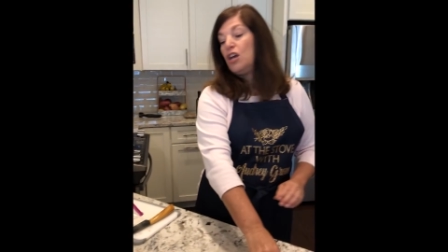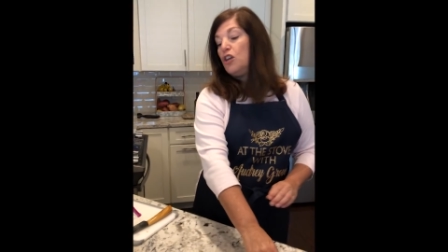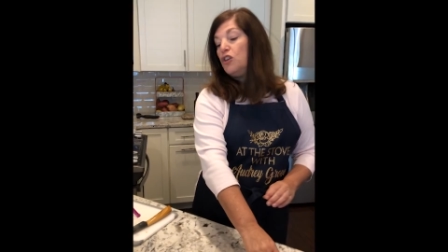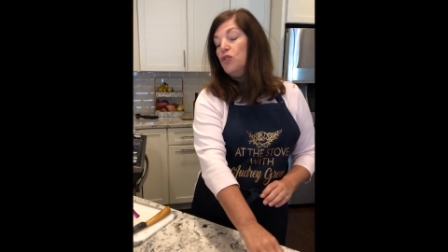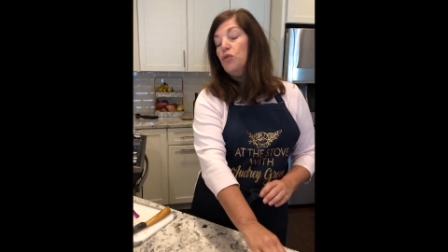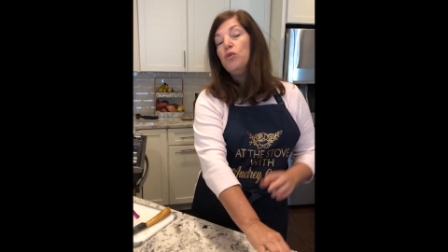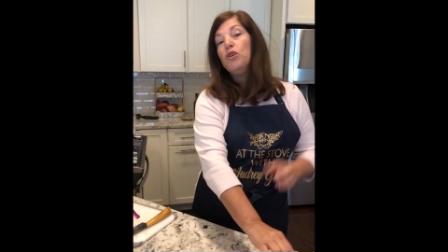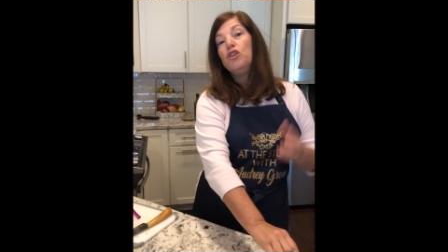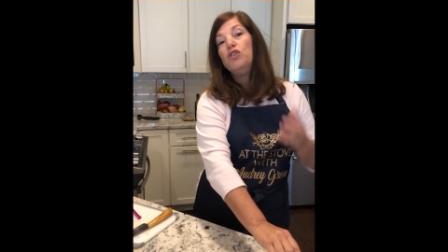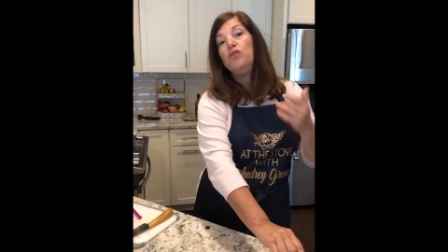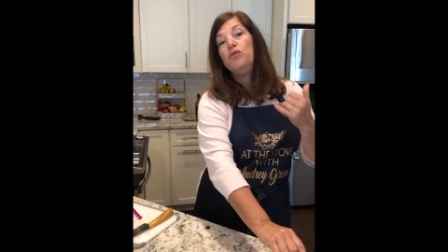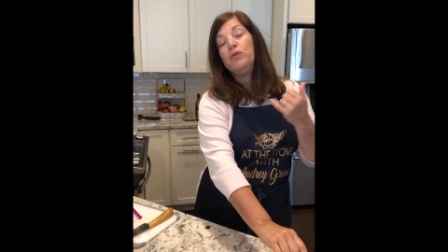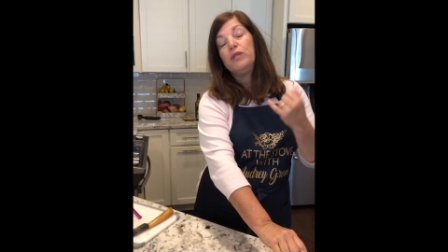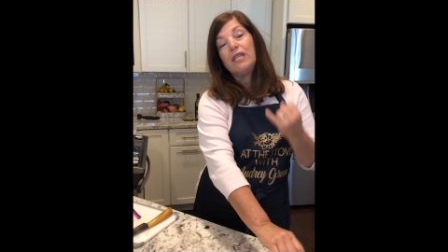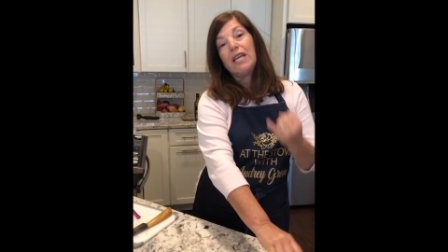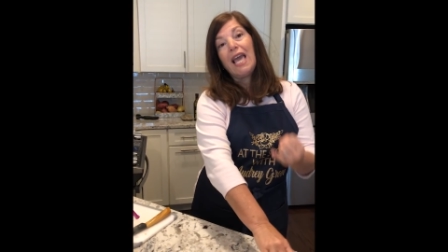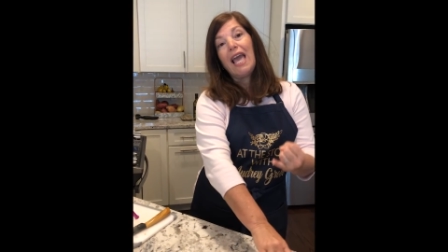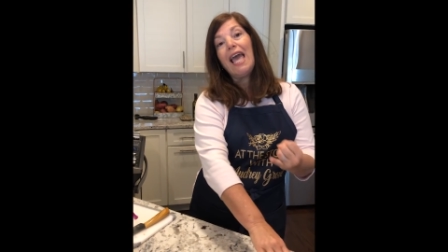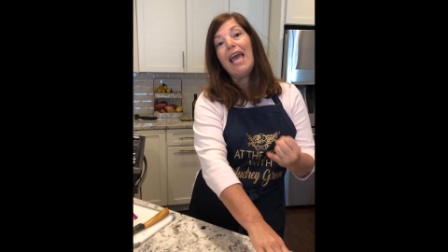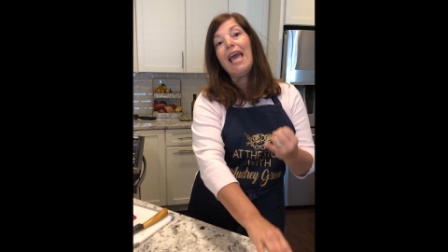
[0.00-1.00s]
You could use
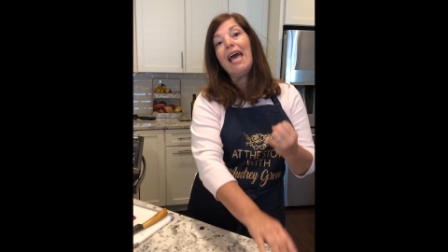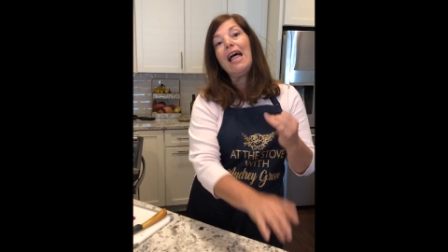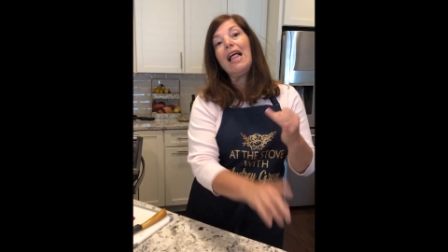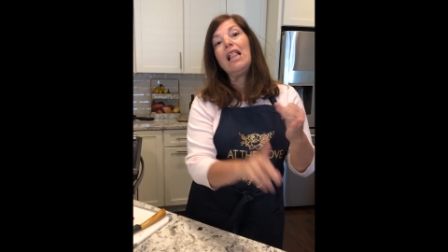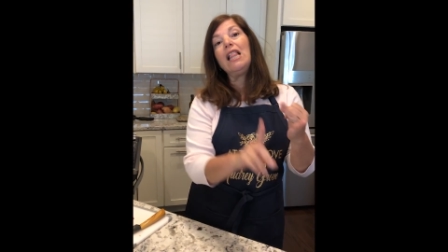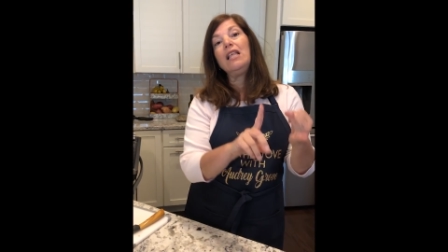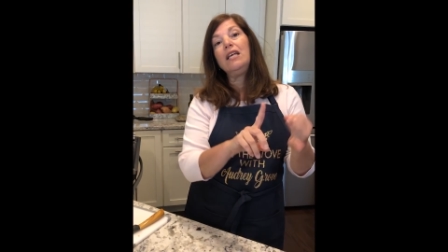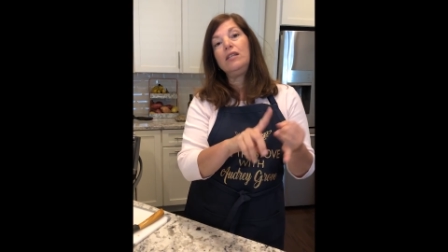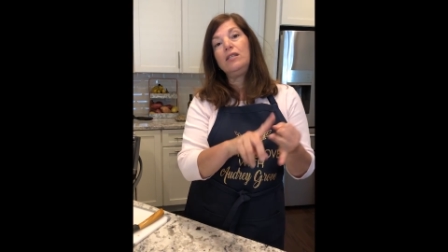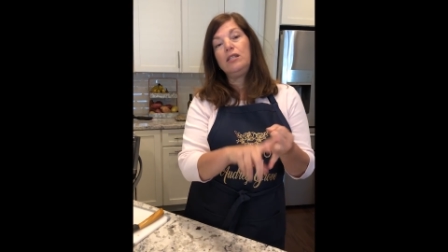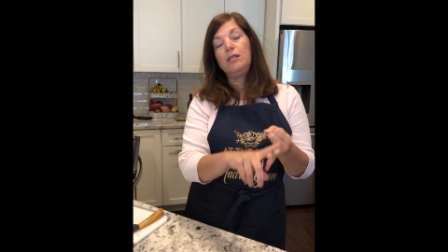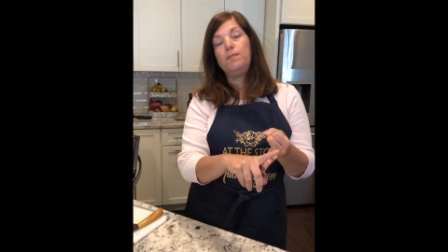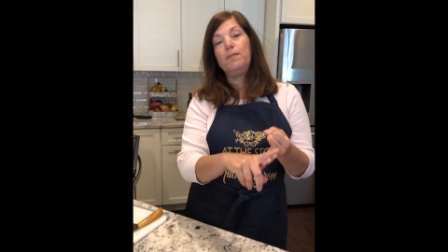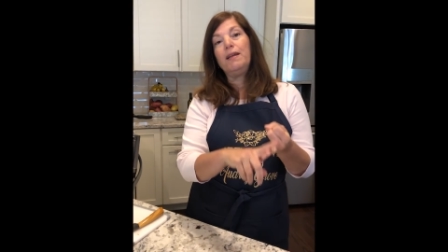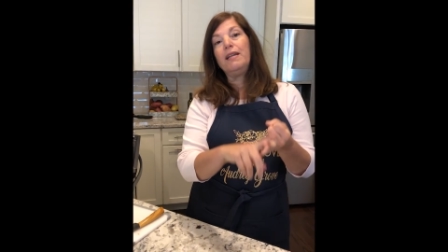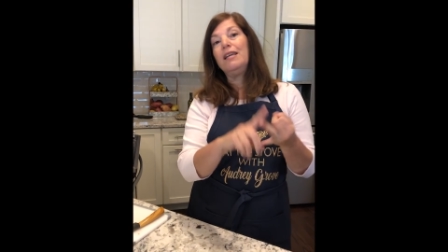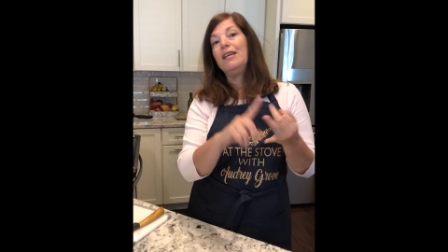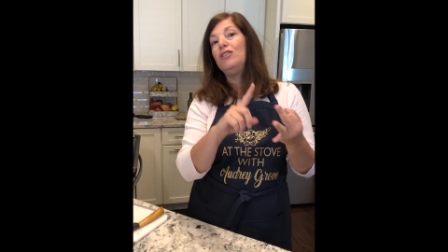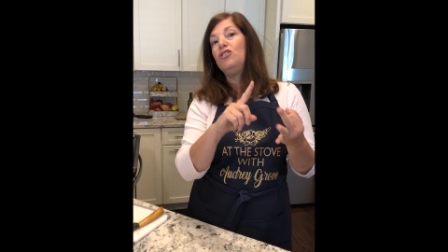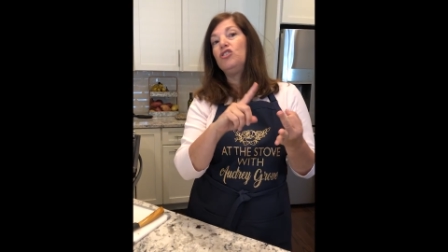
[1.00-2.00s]
kale,
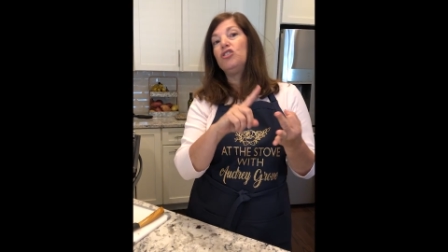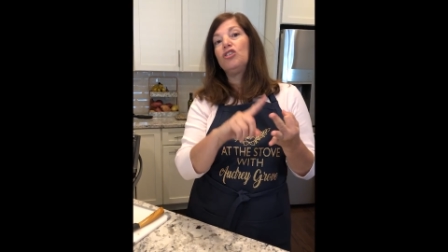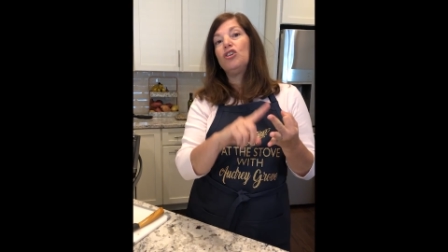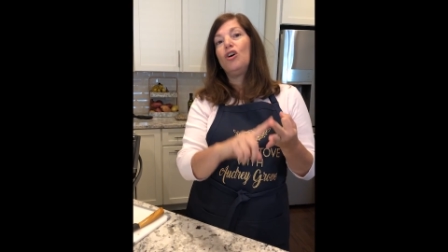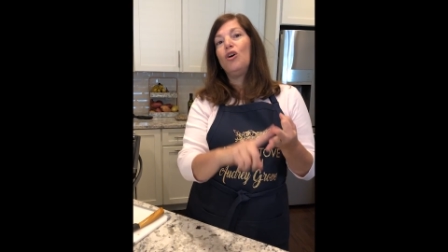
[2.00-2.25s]
spinach,